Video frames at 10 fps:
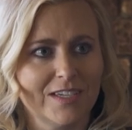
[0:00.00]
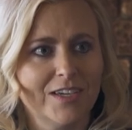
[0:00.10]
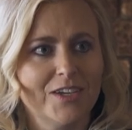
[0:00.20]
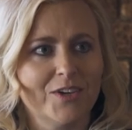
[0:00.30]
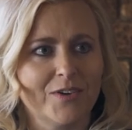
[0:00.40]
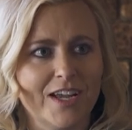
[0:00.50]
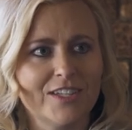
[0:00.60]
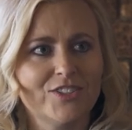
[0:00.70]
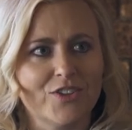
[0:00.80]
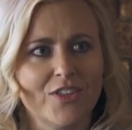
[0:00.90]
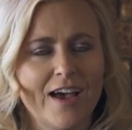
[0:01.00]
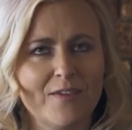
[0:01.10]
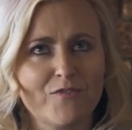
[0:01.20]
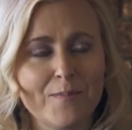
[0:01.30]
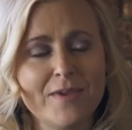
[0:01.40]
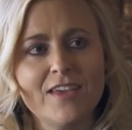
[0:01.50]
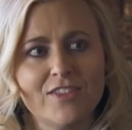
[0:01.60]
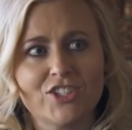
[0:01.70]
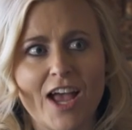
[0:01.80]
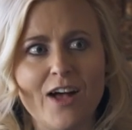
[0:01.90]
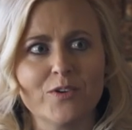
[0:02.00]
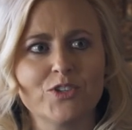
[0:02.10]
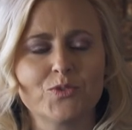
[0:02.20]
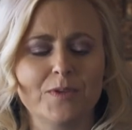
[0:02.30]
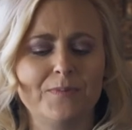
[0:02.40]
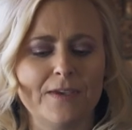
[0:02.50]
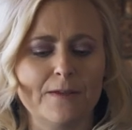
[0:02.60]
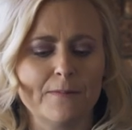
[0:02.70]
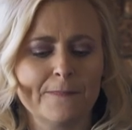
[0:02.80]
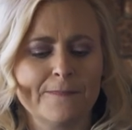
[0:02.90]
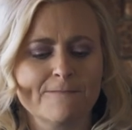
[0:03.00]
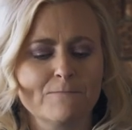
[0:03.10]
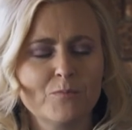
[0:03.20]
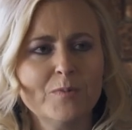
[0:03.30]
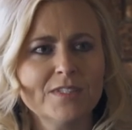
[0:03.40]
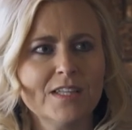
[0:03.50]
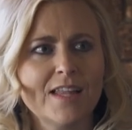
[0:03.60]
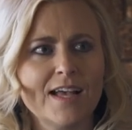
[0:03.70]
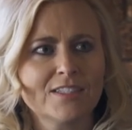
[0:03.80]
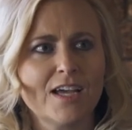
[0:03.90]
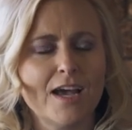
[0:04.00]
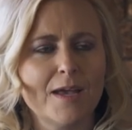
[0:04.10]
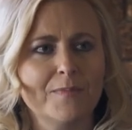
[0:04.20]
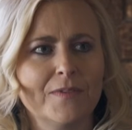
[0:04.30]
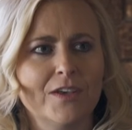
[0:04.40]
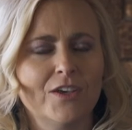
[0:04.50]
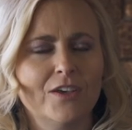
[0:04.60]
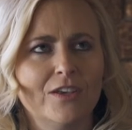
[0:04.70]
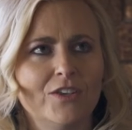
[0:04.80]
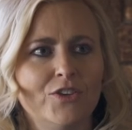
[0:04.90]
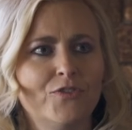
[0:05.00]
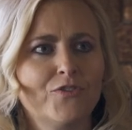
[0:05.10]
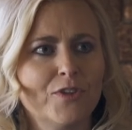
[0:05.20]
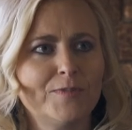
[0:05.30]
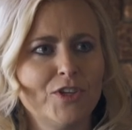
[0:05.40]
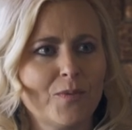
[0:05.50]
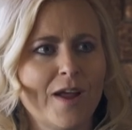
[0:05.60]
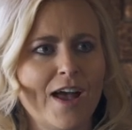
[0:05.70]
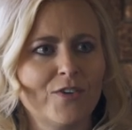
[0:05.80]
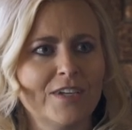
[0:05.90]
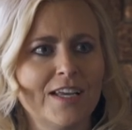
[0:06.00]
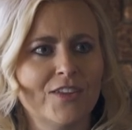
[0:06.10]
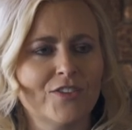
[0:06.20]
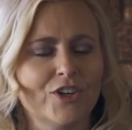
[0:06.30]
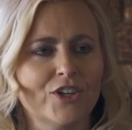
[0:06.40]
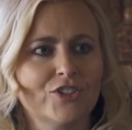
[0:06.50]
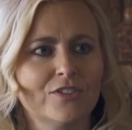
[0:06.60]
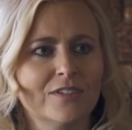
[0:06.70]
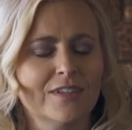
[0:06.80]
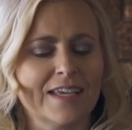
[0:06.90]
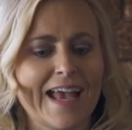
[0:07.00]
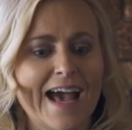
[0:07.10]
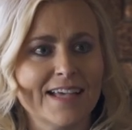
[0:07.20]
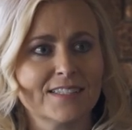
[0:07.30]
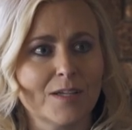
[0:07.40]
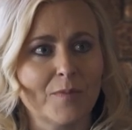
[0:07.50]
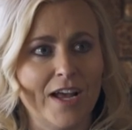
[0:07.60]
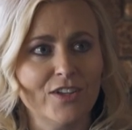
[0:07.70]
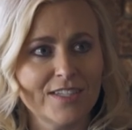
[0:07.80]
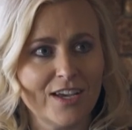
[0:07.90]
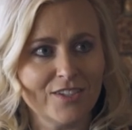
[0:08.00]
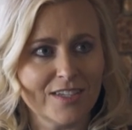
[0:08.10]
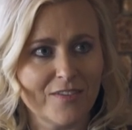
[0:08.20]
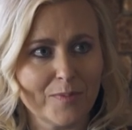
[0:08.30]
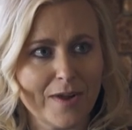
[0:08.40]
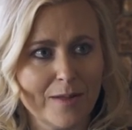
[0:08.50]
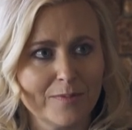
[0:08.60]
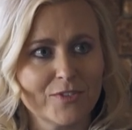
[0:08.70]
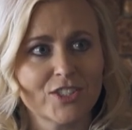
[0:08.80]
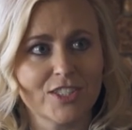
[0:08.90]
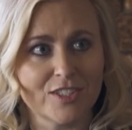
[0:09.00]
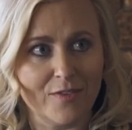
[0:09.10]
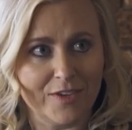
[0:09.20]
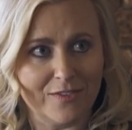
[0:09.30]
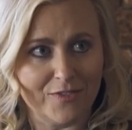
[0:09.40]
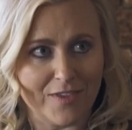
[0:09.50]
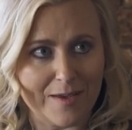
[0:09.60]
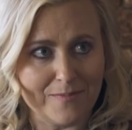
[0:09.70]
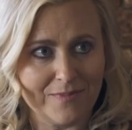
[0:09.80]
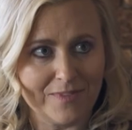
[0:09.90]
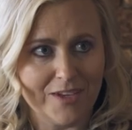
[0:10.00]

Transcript: Ooh, yeah. Right. So th- uh, for me, the challenge would be when was the last time you flipped it around and either like asked someone else how to solve the problem versus solving it for them?